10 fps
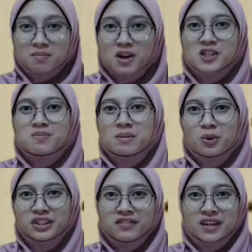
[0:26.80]
They must be
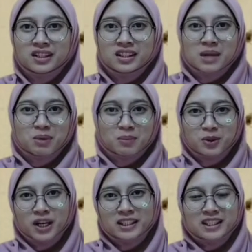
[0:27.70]
motivated
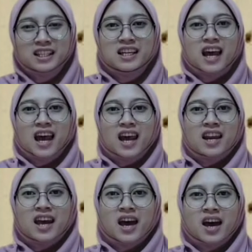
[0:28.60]
appropriately
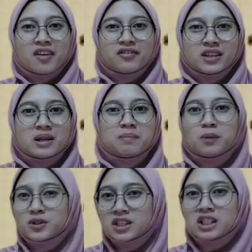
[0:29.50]
and have a
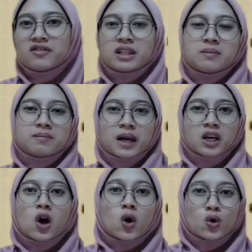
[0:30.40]
positive
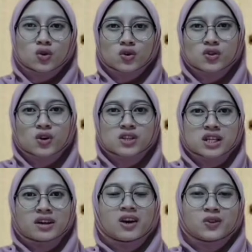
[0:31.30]
impact on
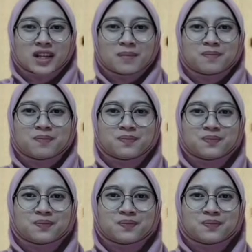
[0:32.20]
those around them.